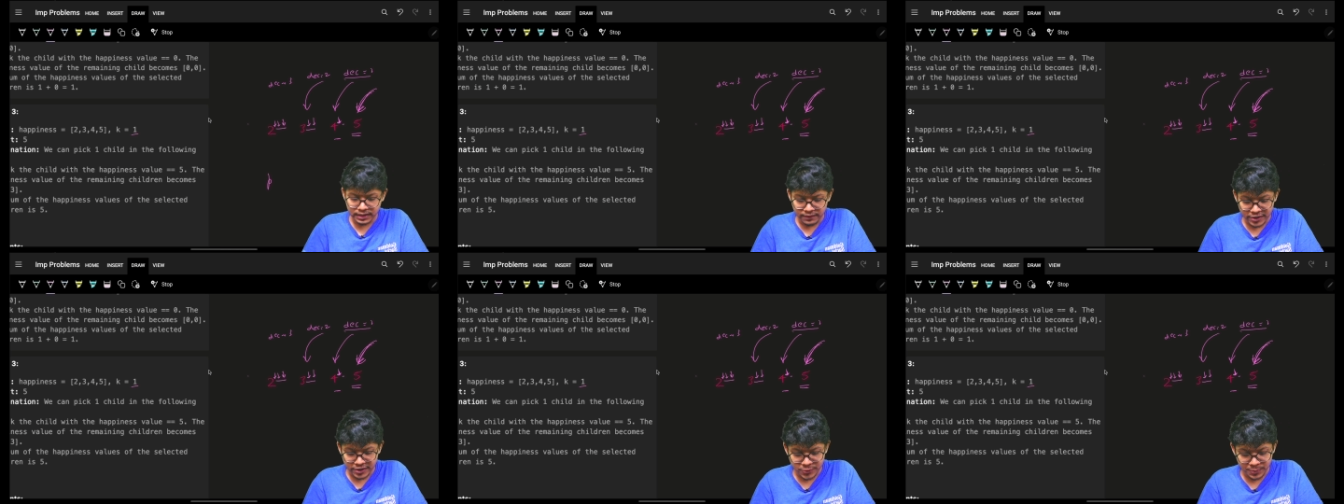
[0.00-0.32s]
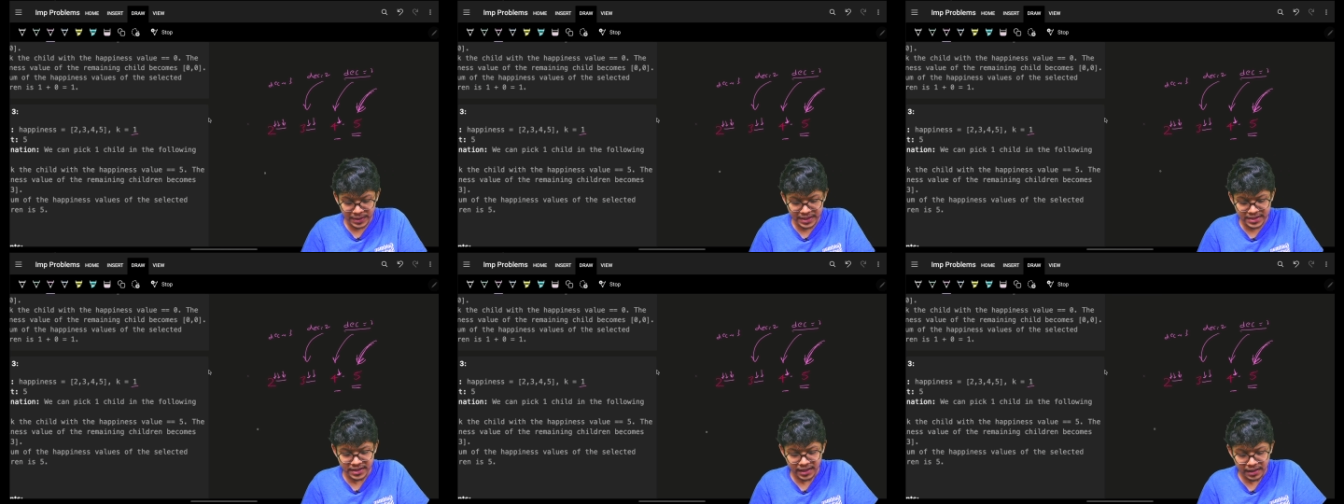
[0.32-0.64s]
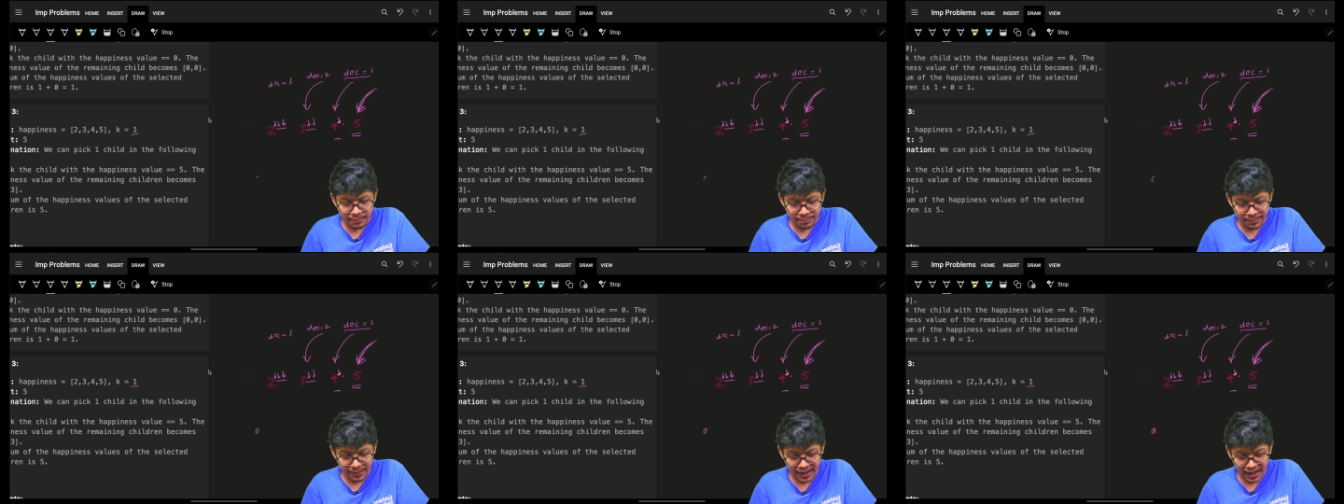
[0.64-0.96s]
which means
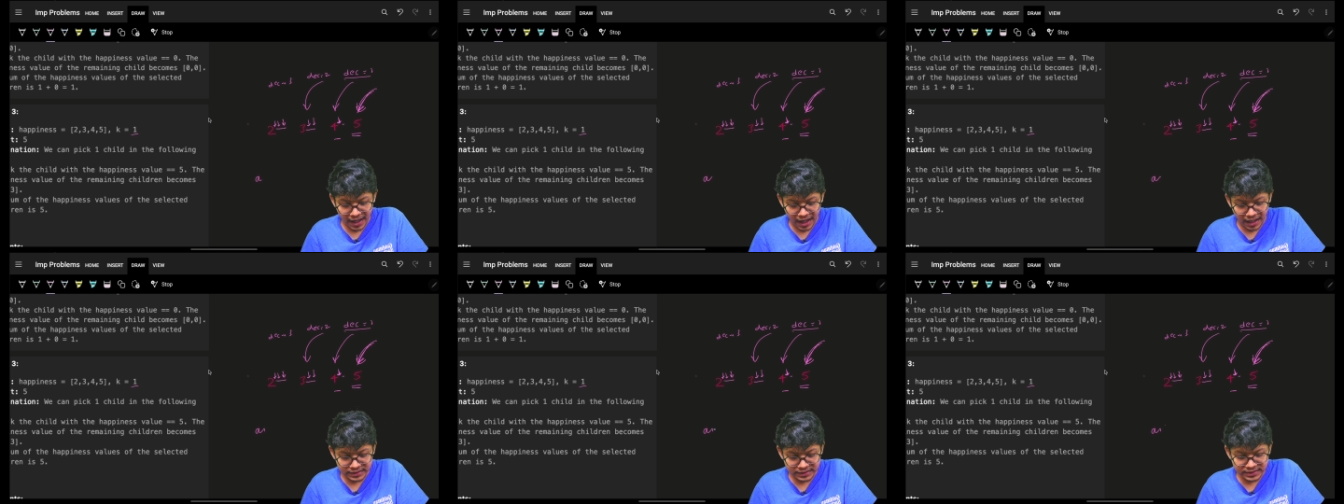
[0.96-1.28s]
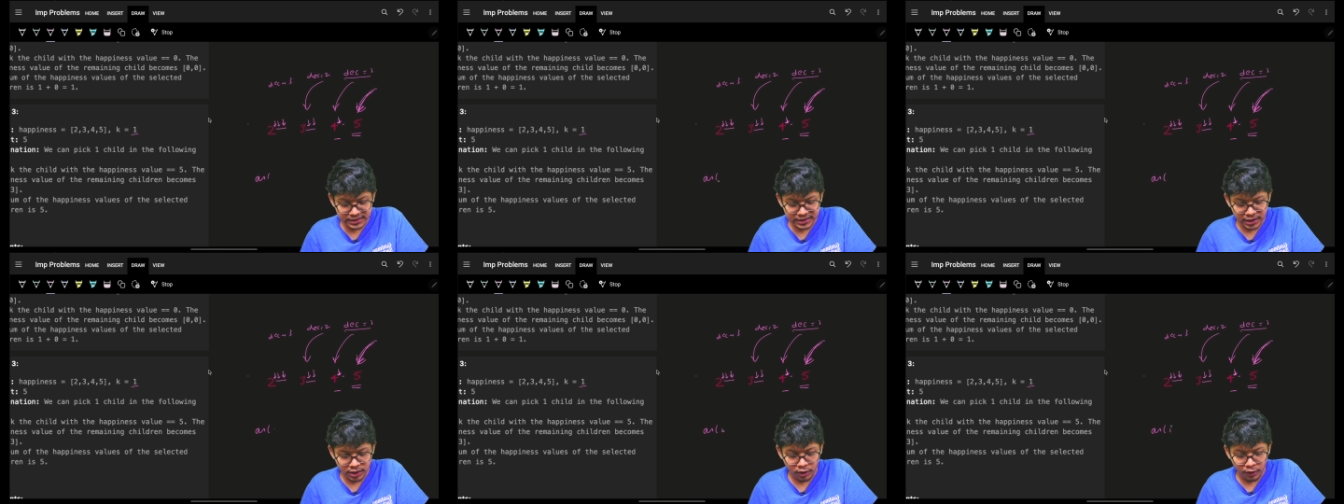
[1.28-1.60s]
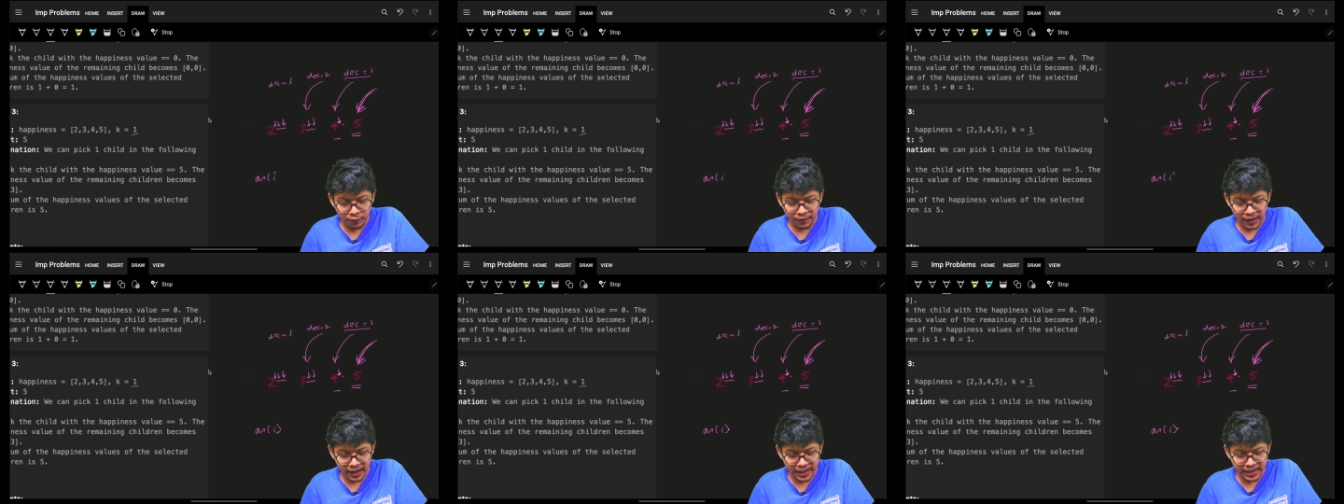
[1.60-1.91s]
my answer
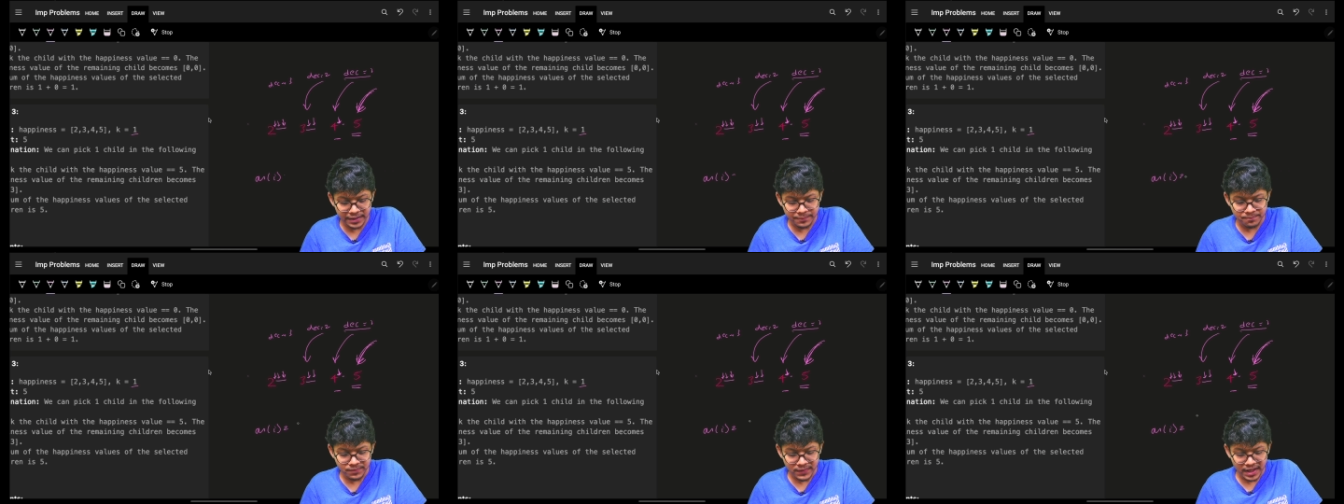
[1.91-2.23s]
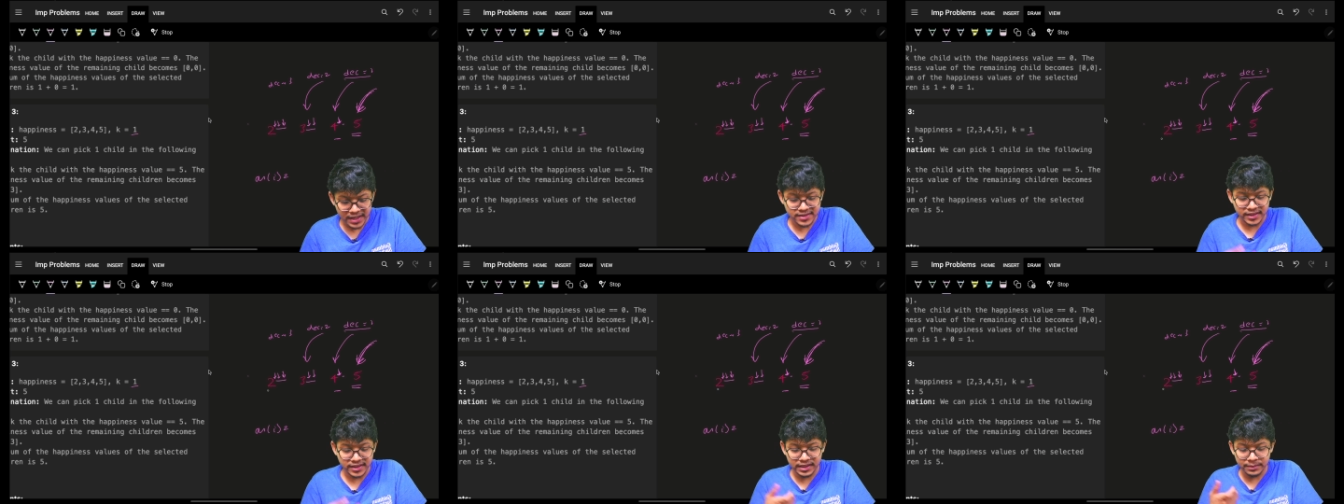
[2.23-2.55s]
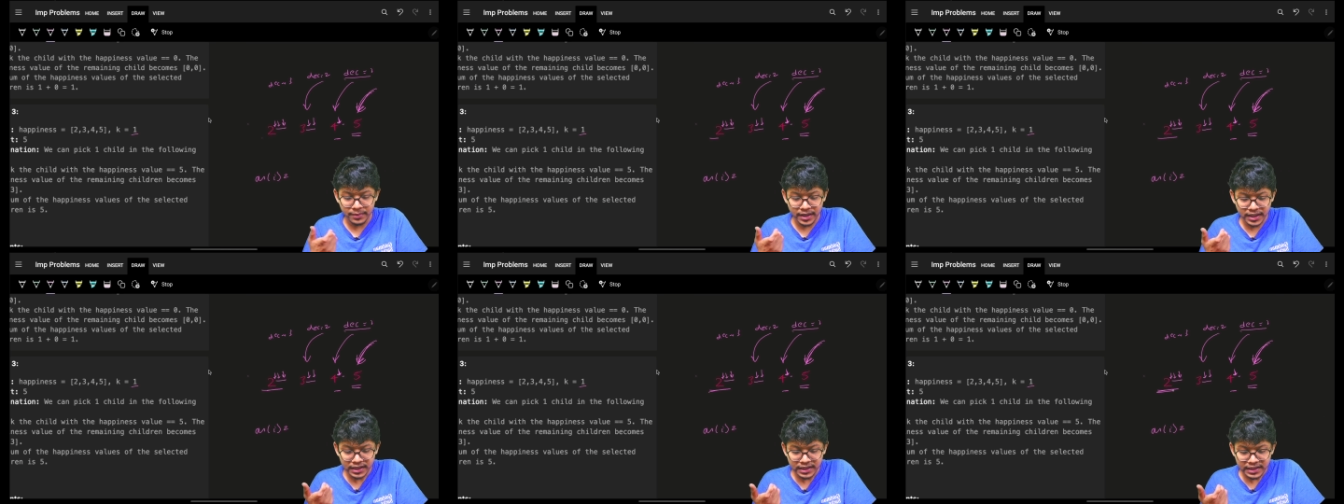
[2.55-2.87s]
of I is nothing
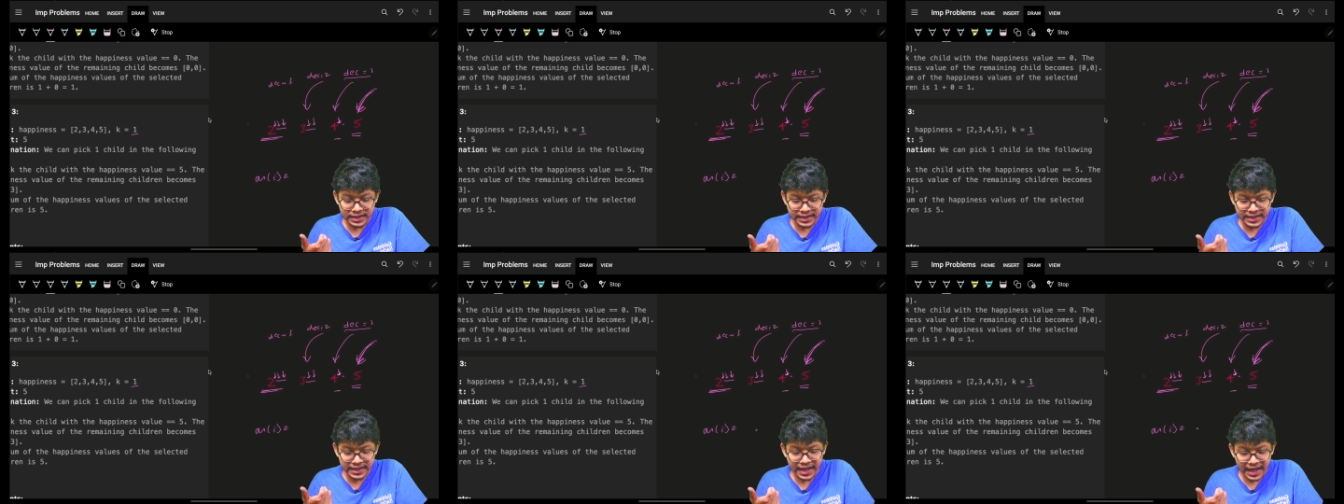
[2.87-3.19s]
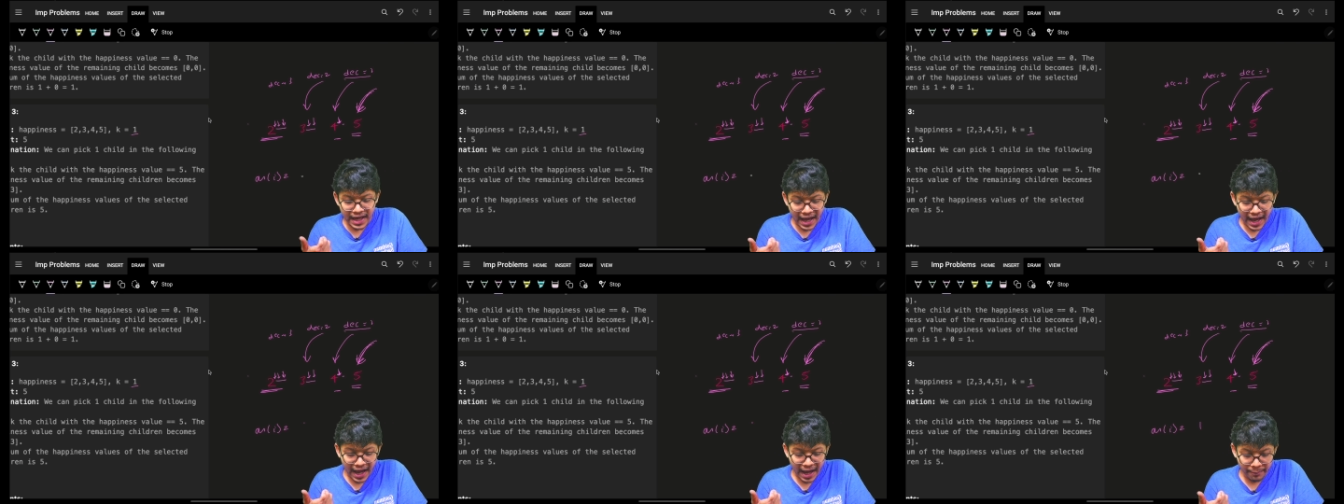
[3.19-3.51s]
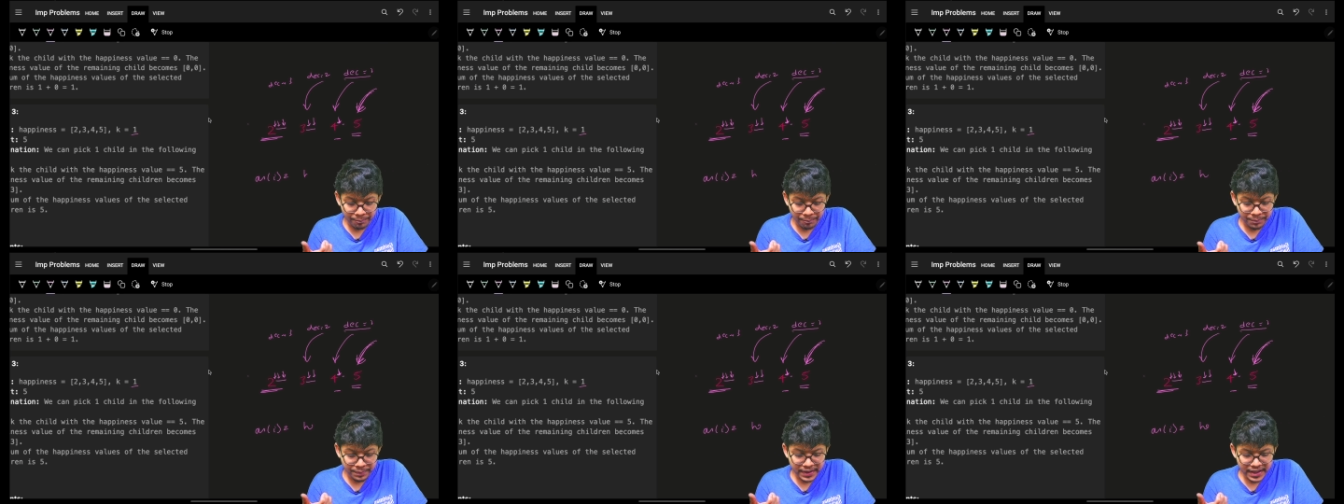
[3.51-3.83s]
but the
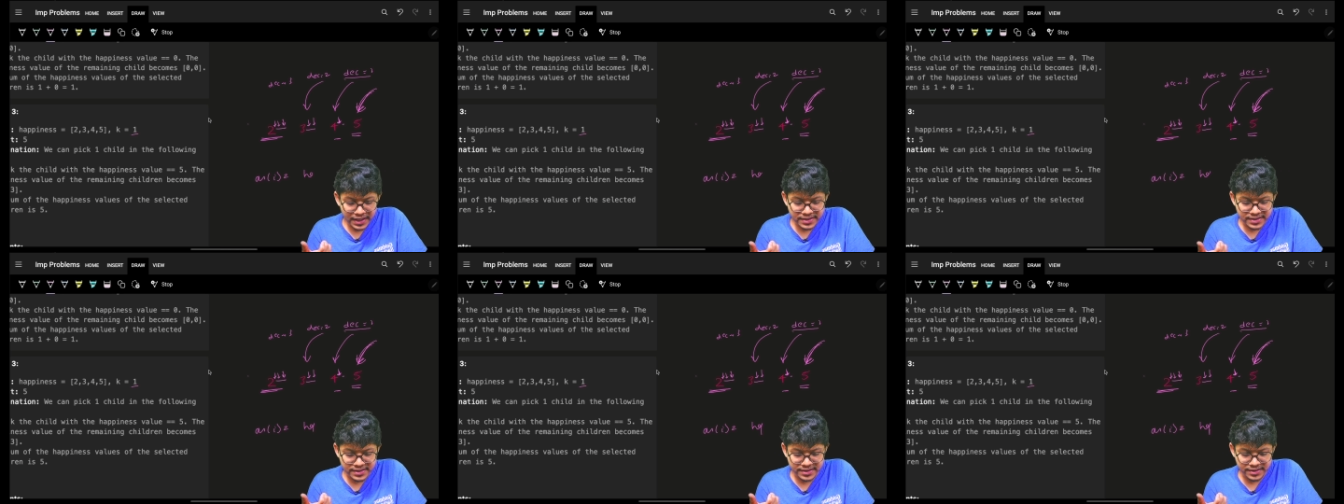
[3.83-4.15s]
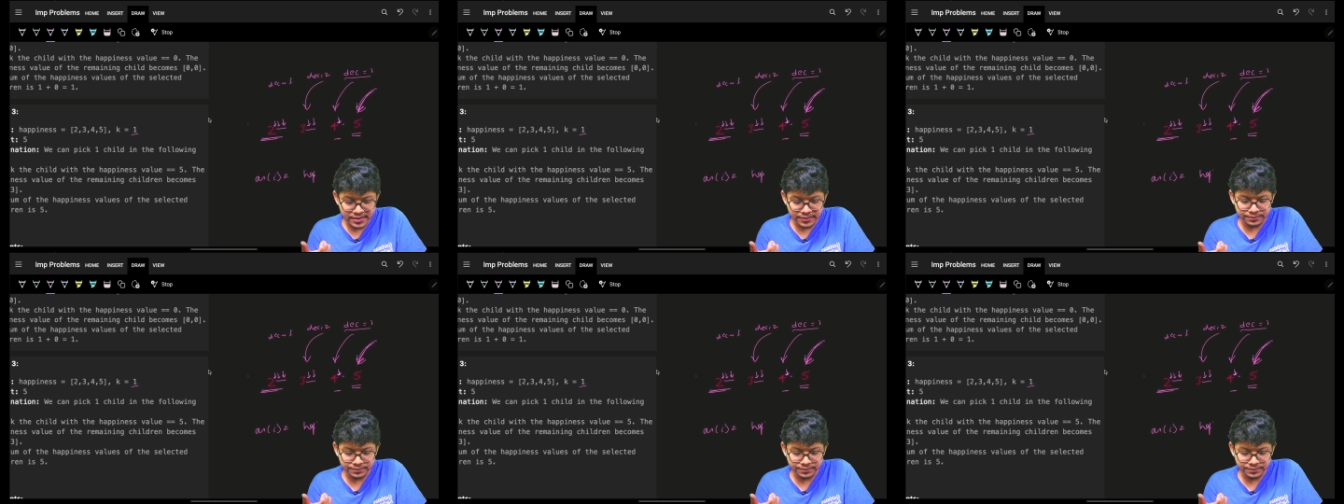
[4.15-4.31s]
happiness